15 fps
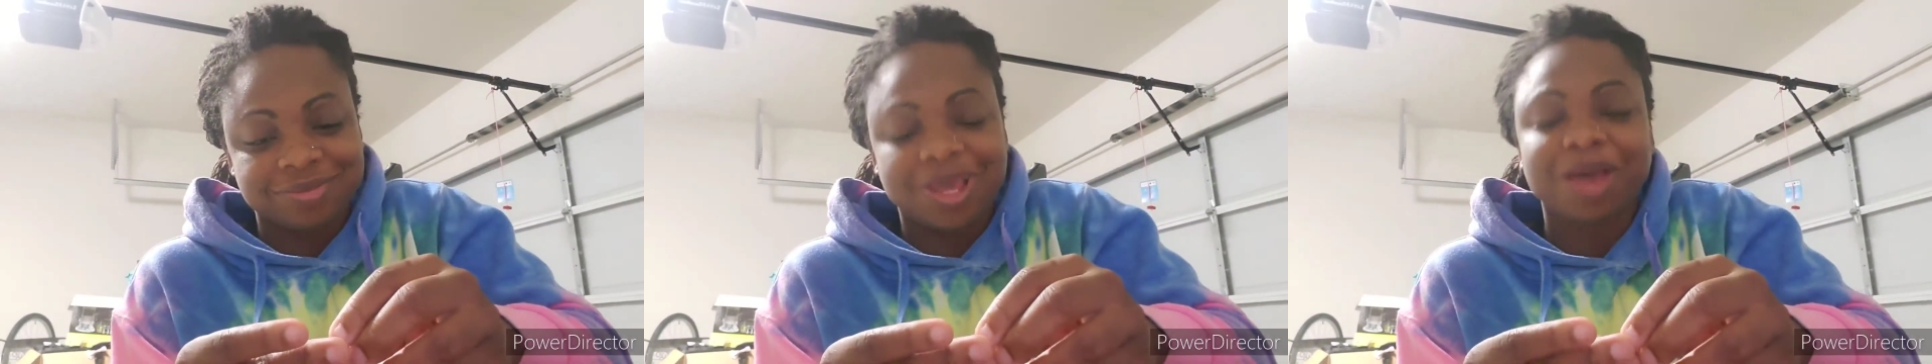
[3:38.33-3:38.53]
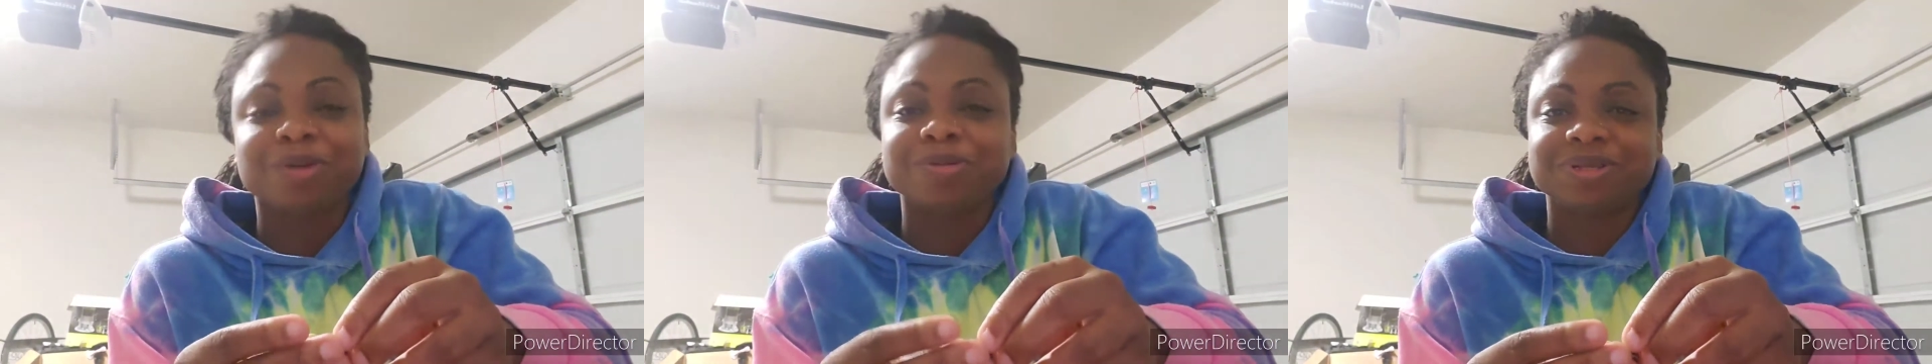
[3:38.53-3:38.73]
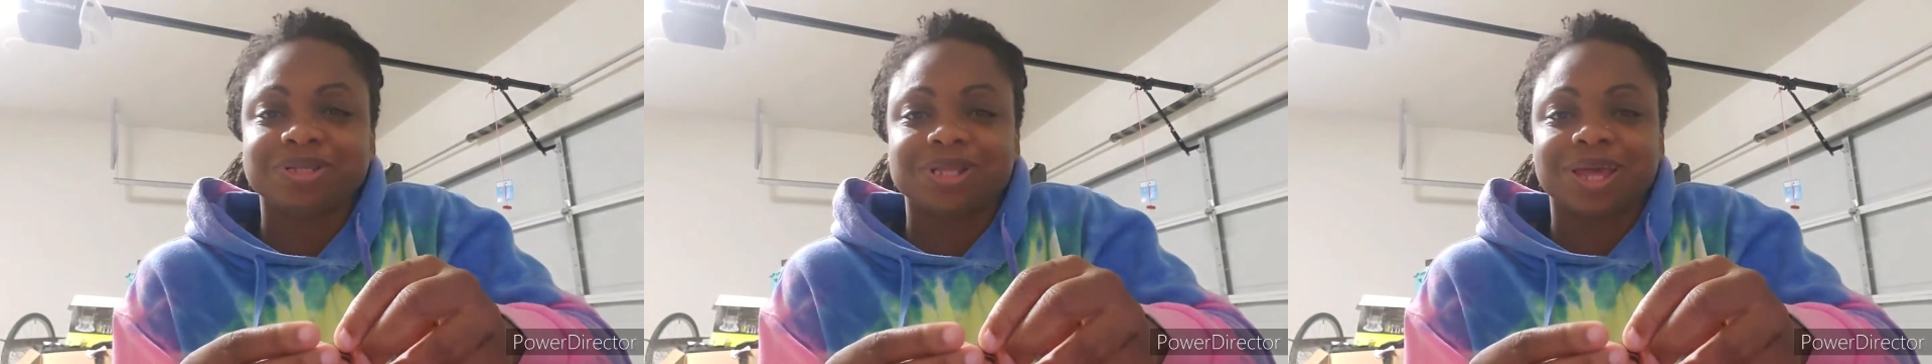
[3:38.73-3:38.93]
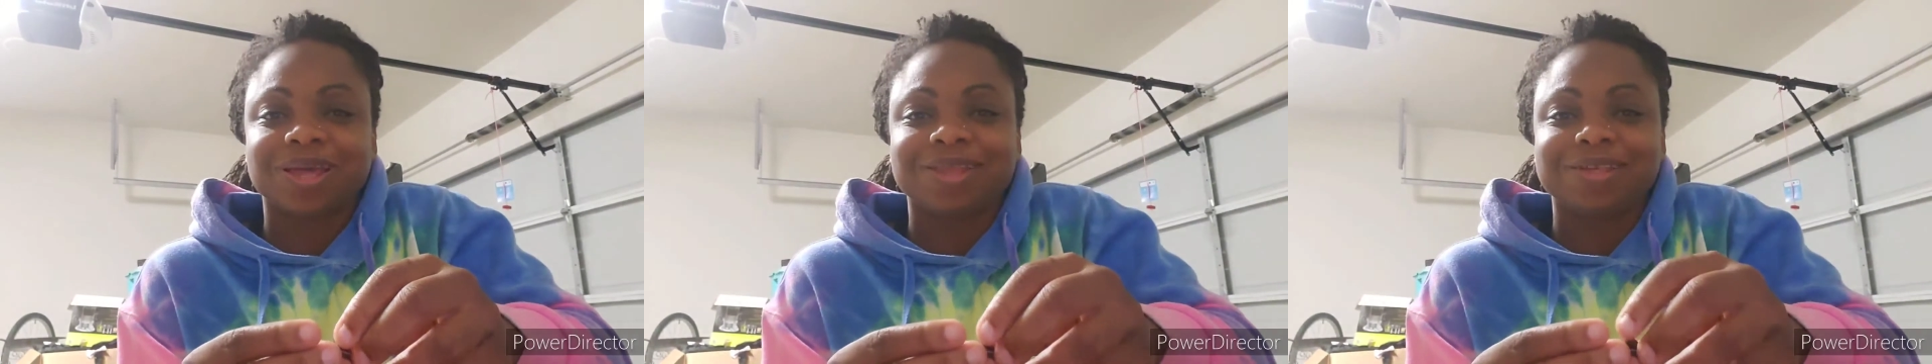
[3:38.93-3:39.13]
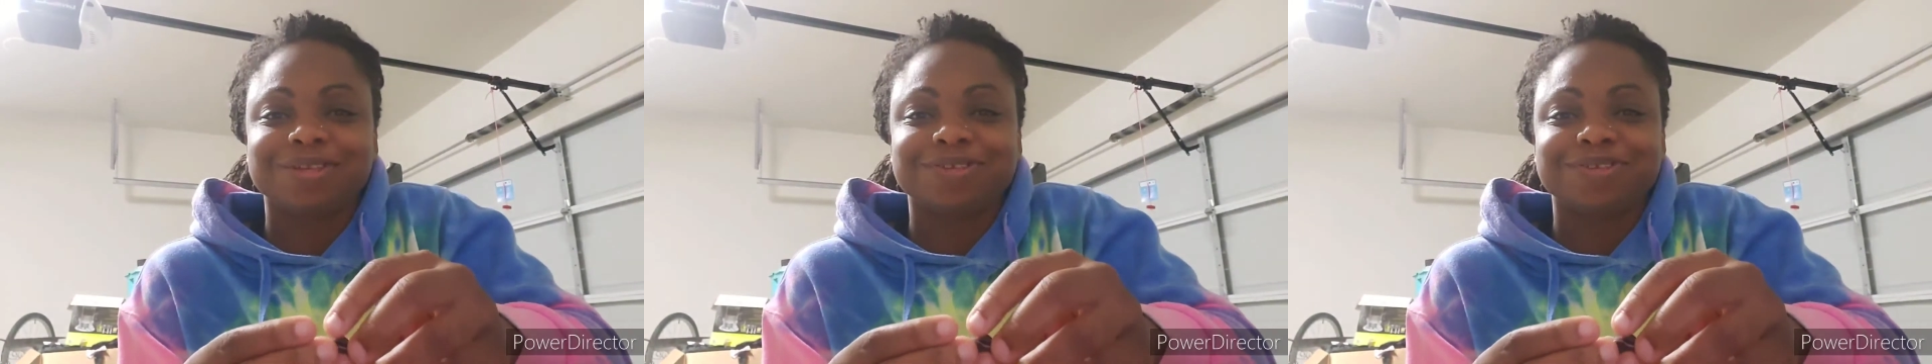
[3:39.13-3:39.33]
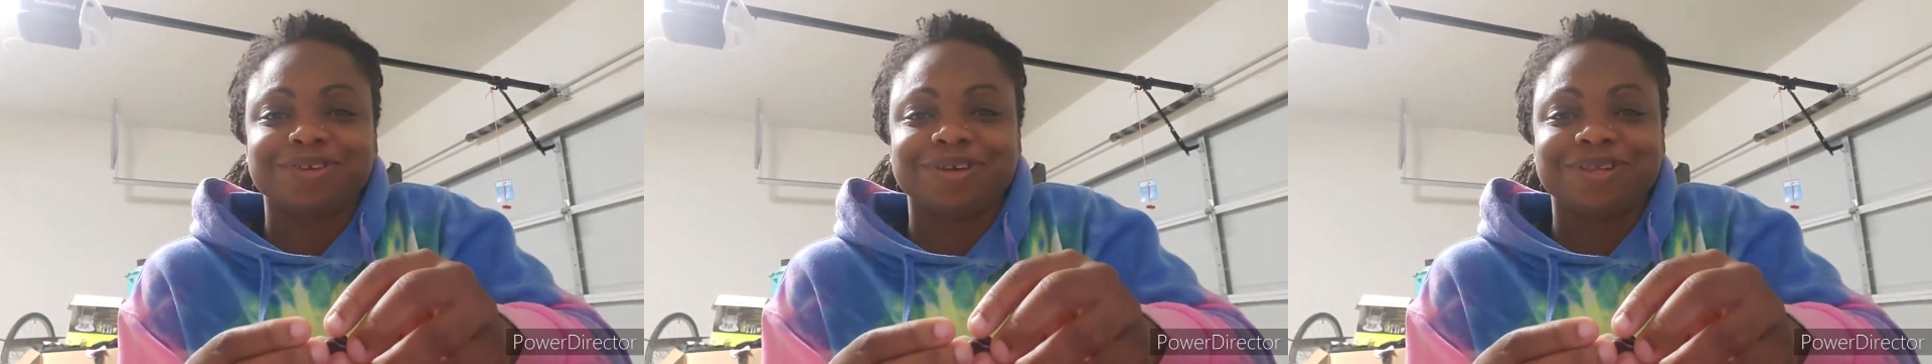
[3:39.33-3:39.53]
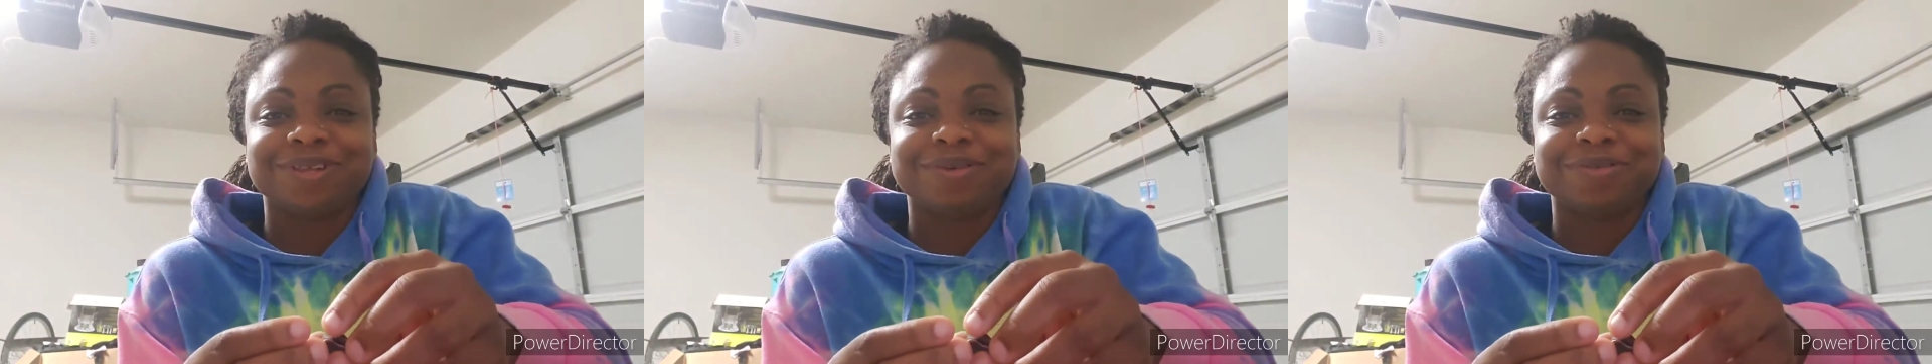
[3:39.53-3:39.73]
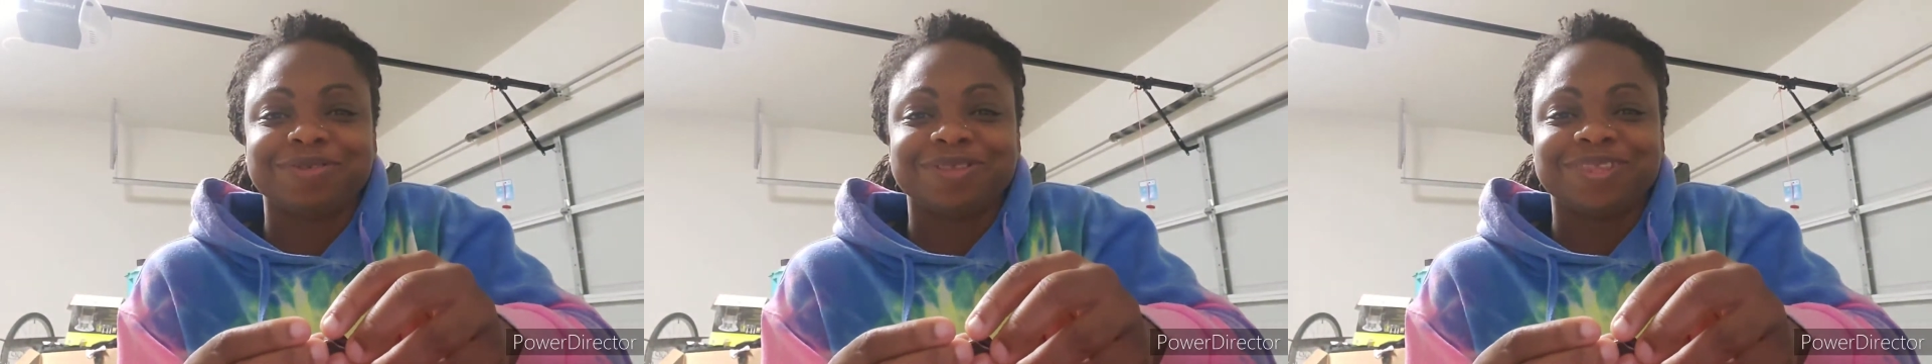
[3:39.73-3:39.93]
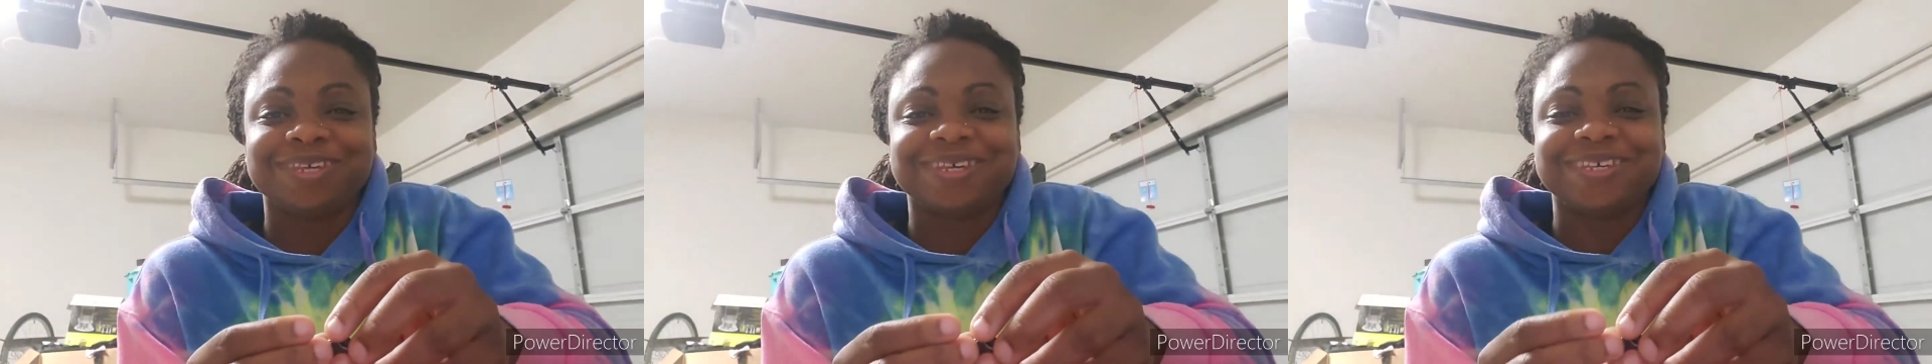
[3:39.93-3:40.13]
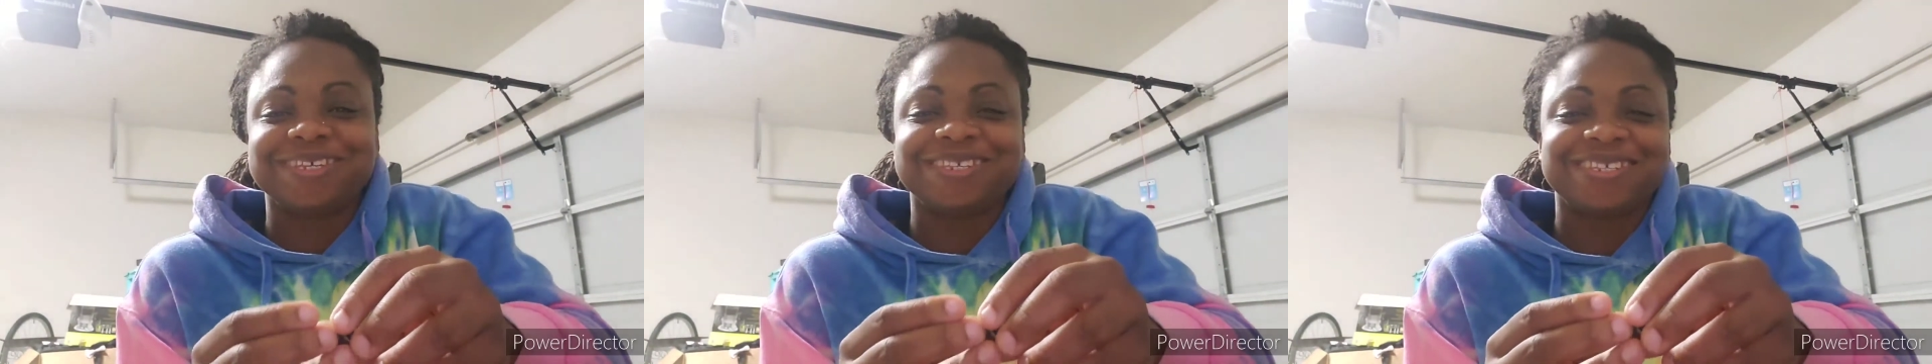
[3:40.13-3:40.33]
I was slightly struggling with
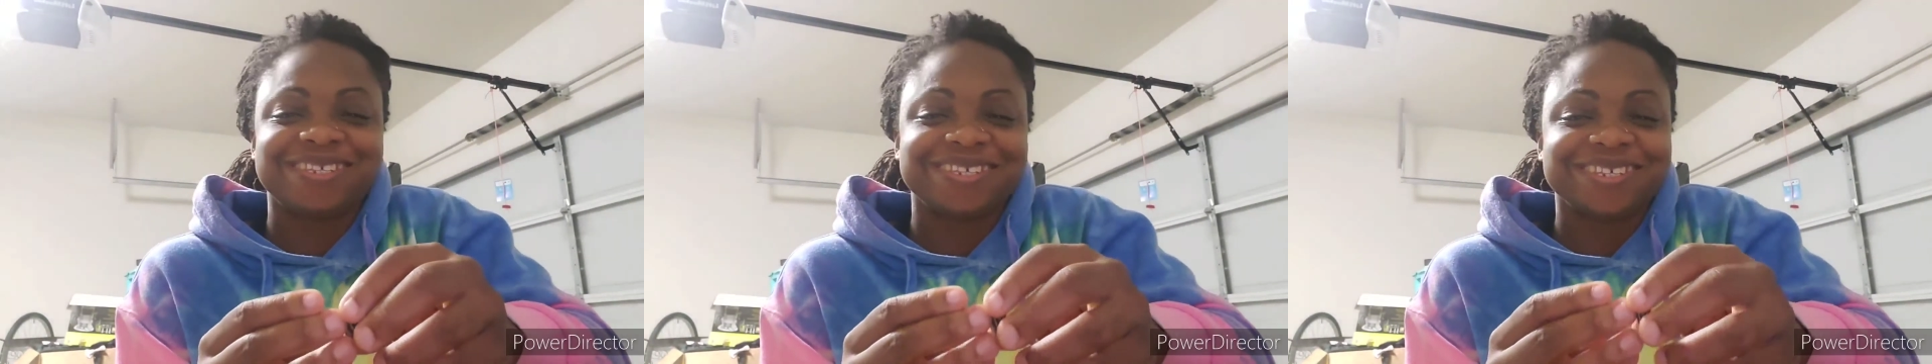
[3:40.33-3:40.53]
this,